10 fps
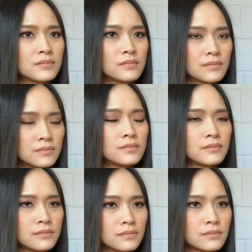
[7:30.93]

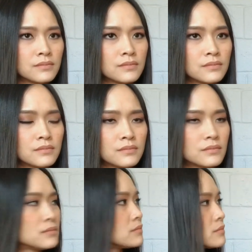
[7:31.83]

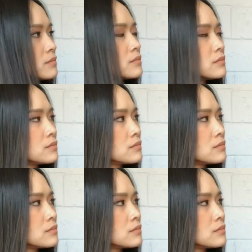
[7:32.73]
The person shown says nothing.